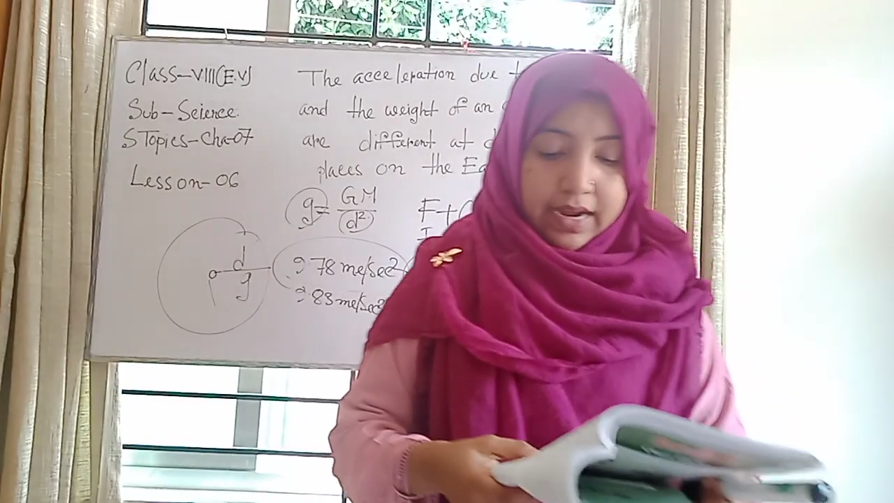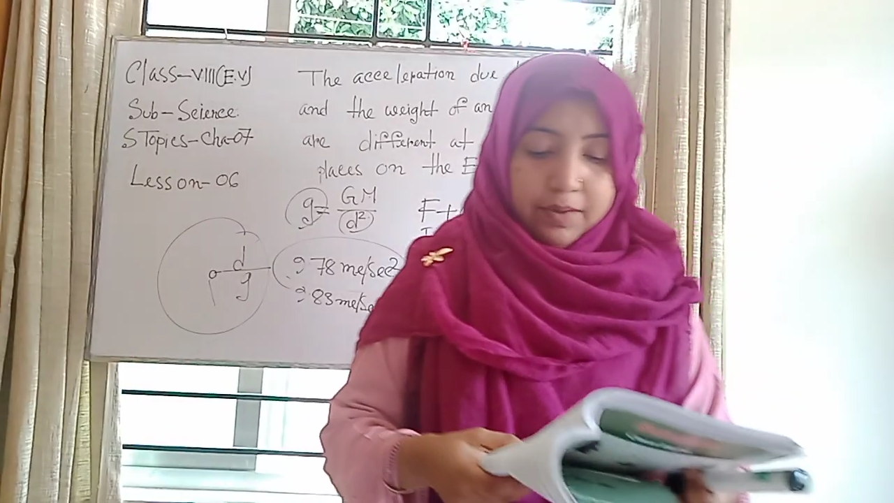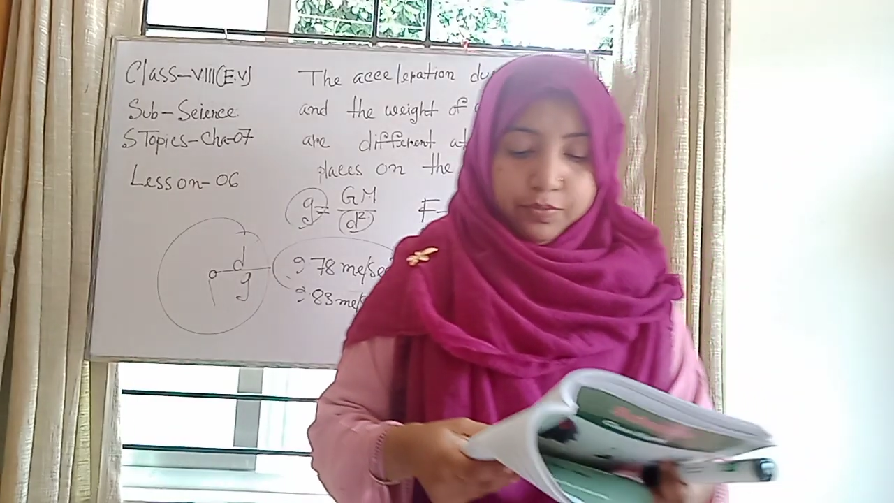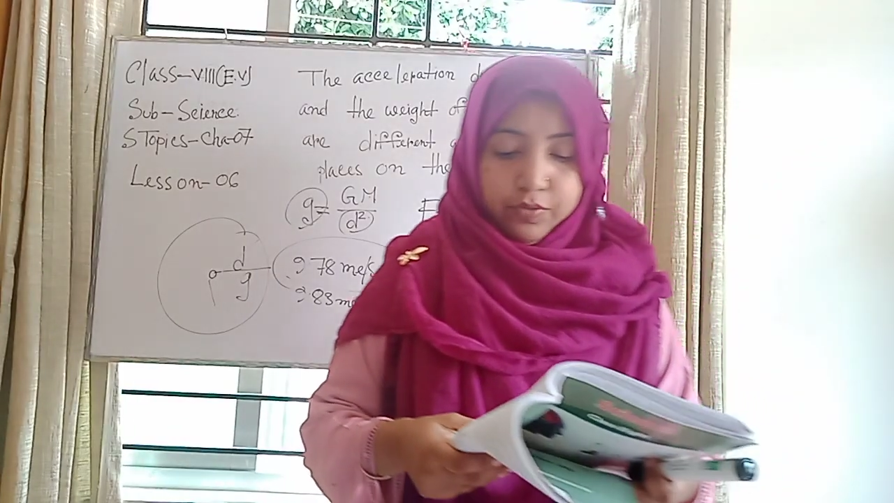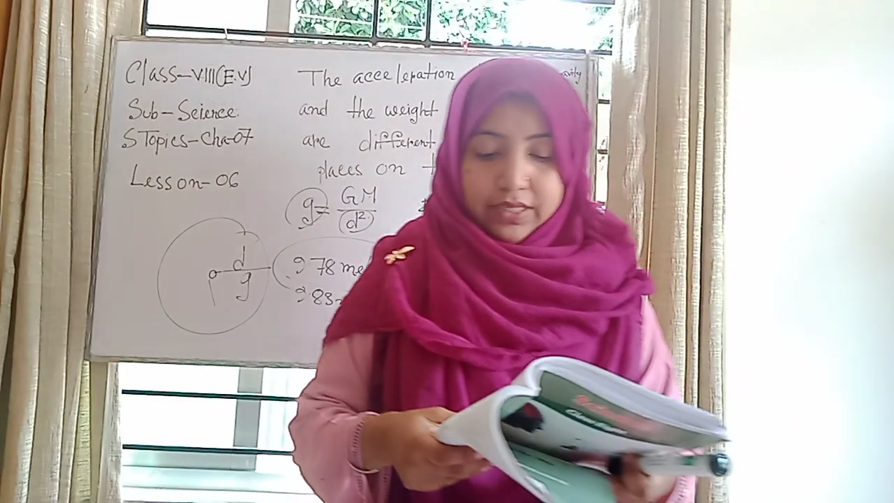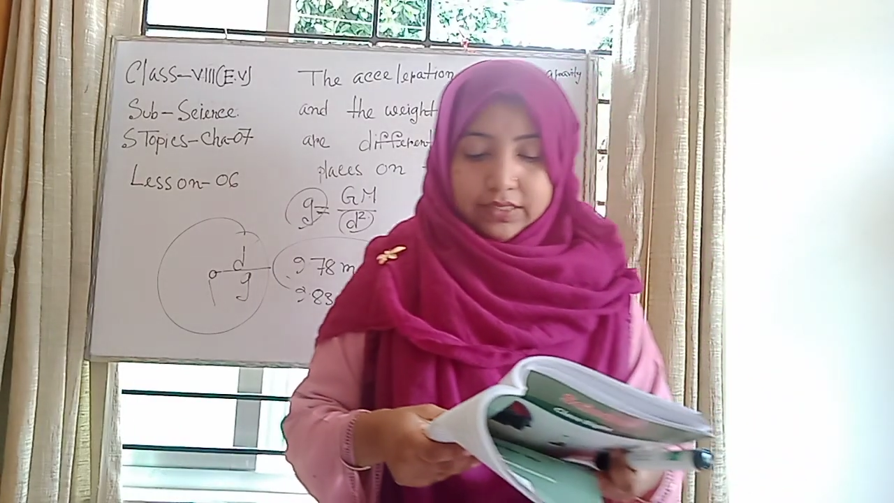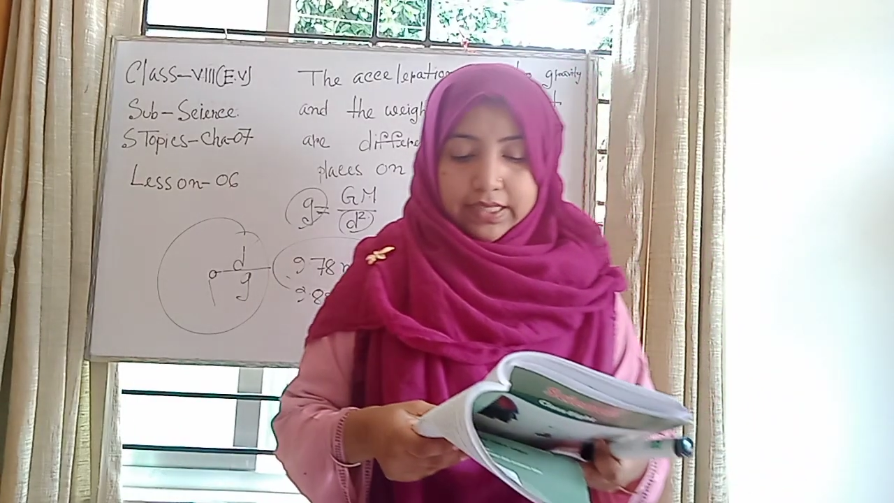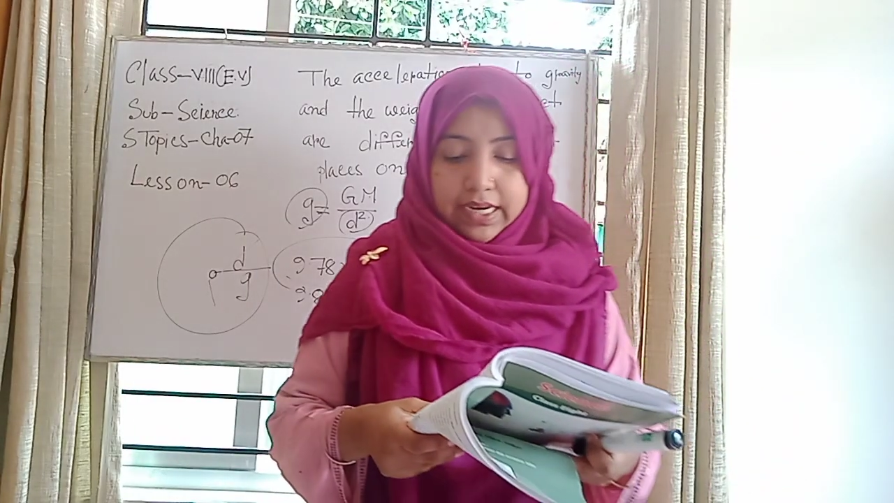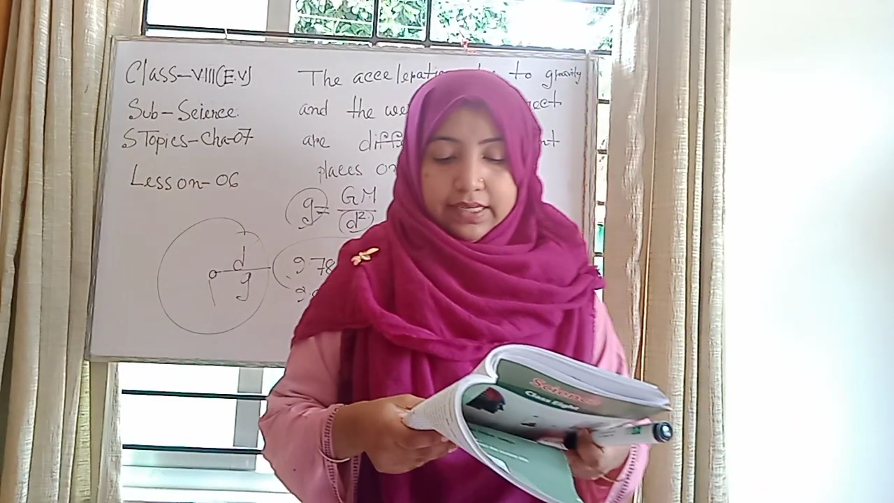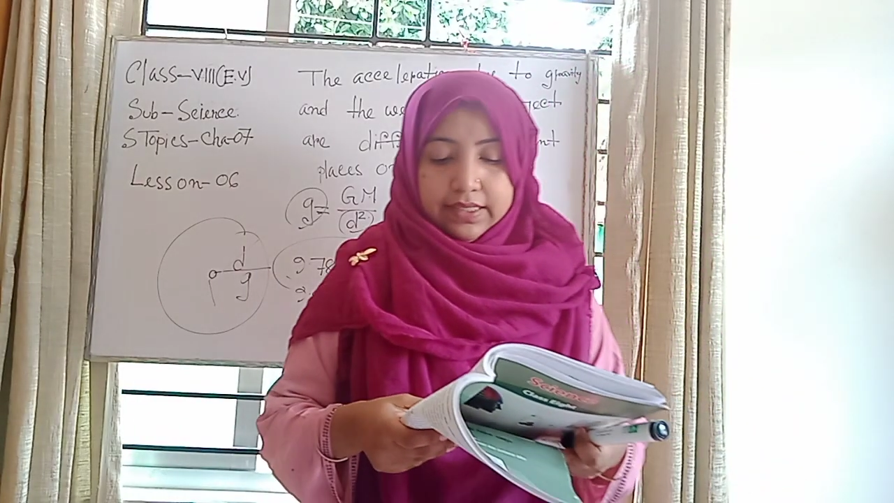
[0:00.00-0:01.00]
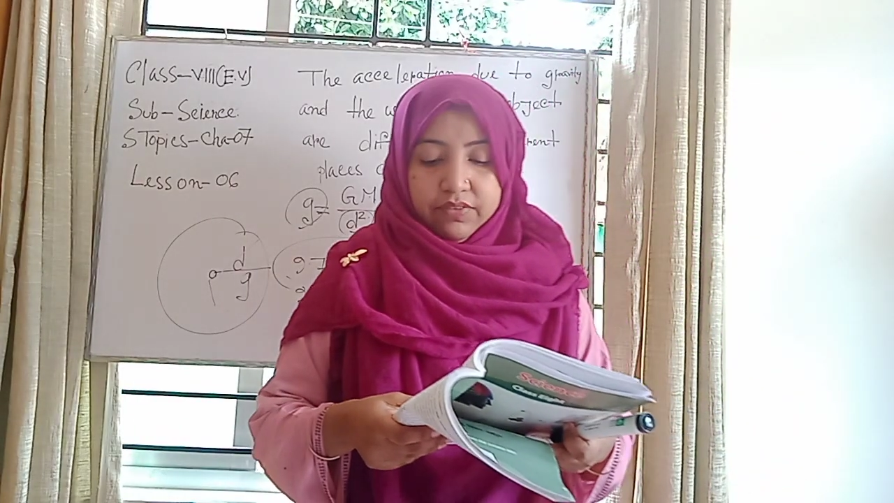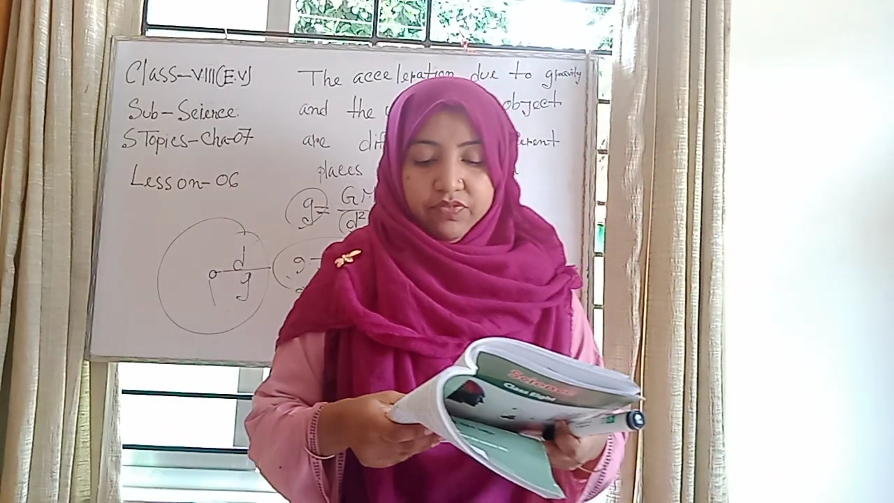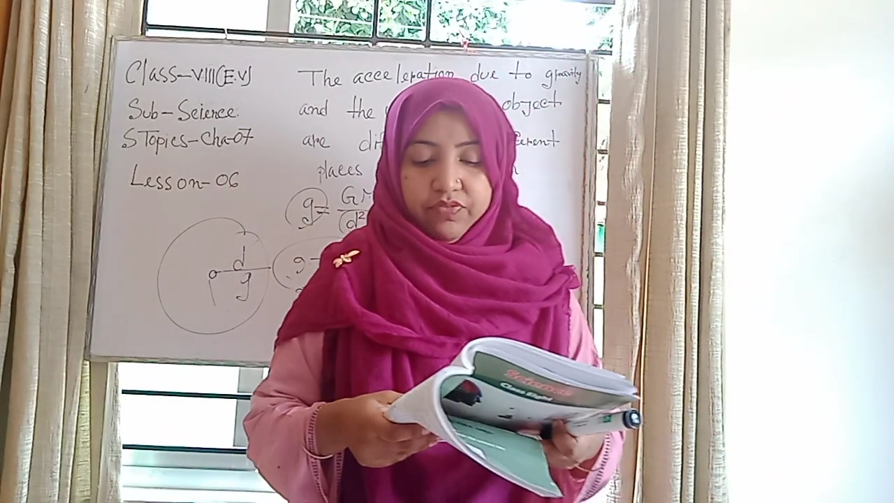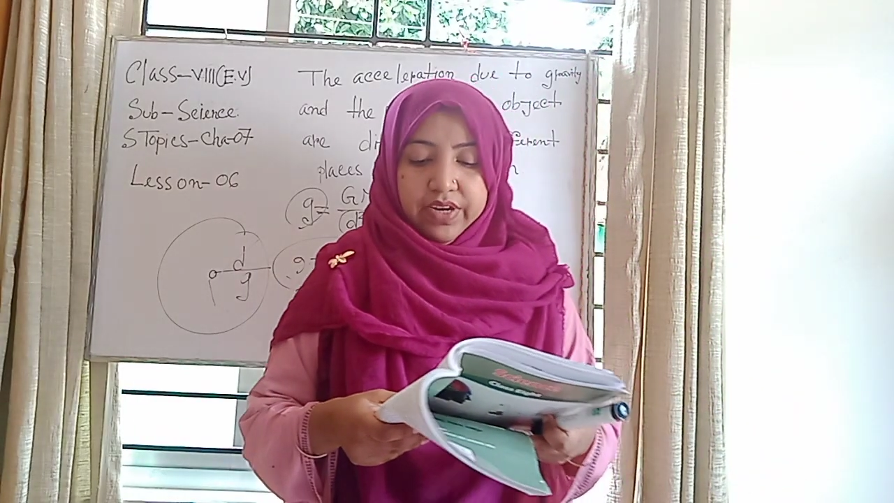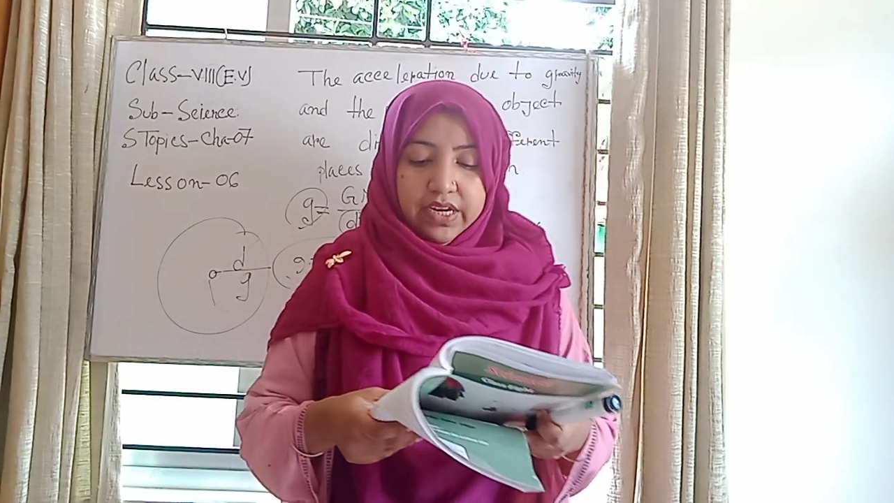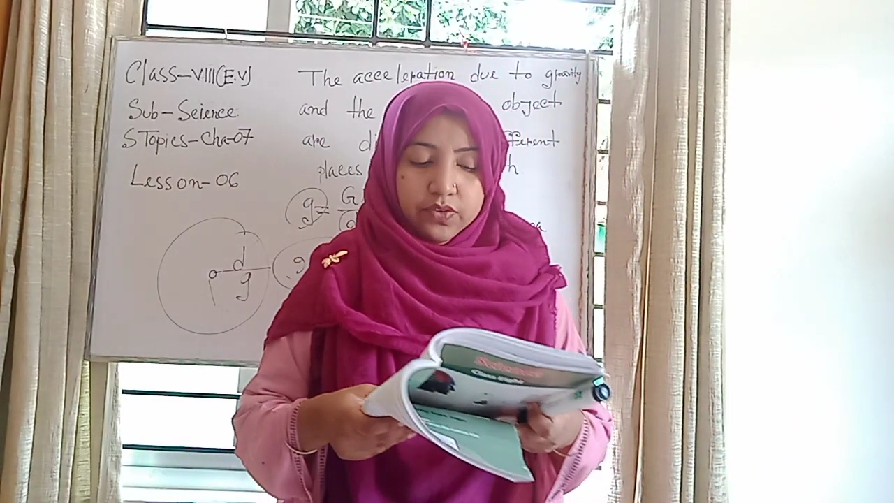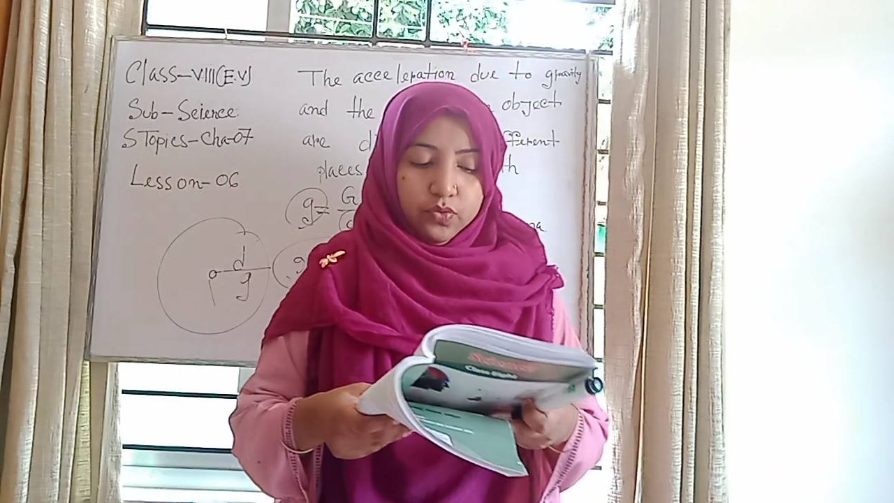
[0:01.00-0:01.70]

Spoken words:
upwards and the felt